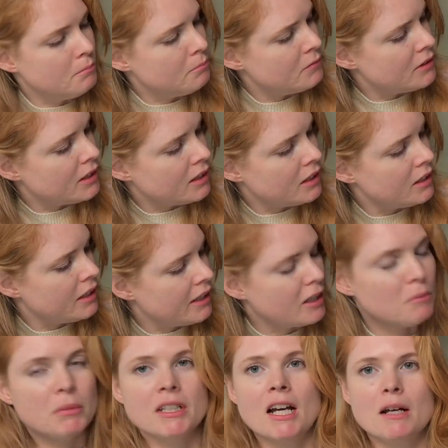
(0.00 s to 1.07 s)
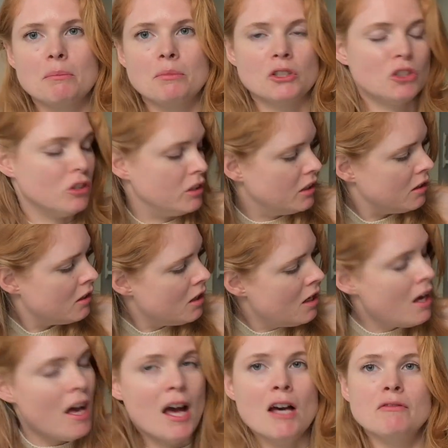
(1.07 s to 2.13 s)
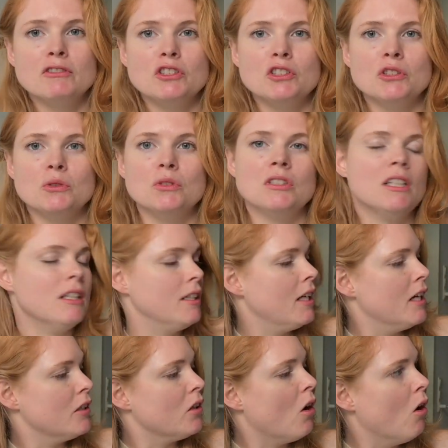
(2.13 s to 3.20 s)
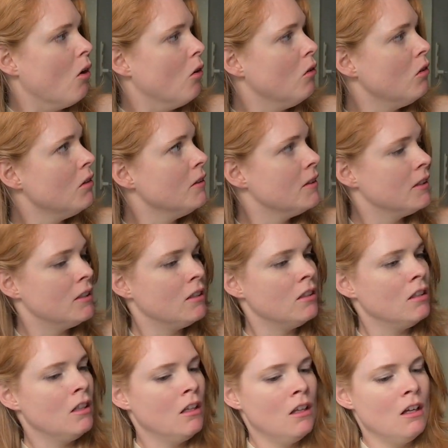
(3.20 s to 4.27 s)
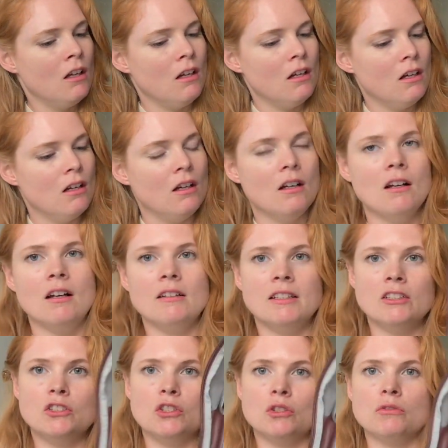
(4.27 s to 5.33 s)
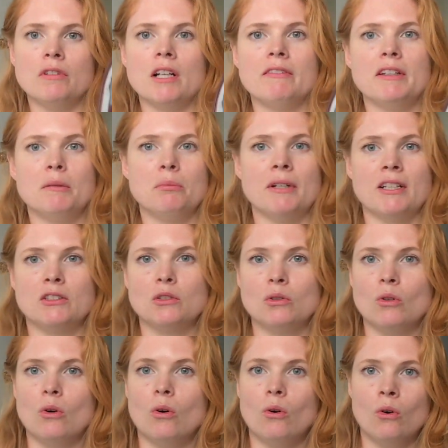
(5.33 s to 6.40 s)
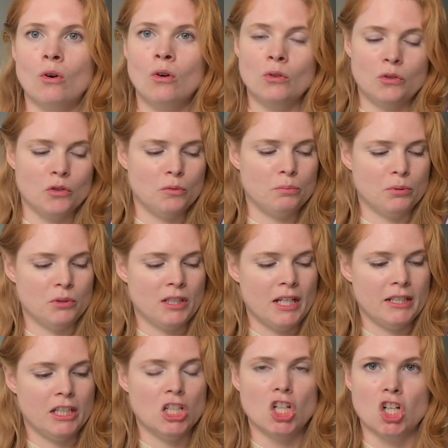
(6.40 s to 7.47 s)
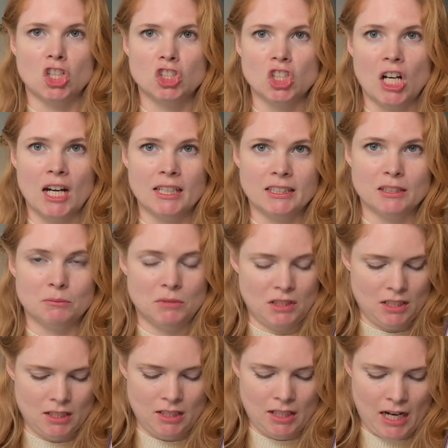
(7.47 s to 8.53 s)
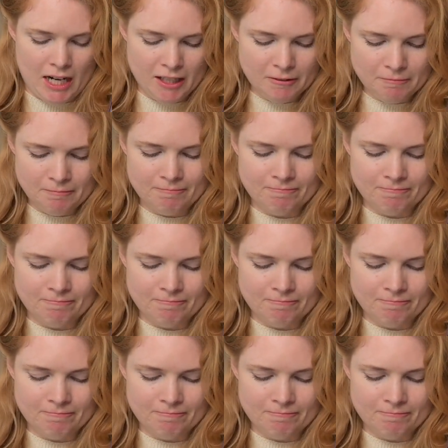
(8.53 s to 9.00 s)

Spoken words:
thing in here, but I personally haven't used that at all. This is just very practical to put any large items in there.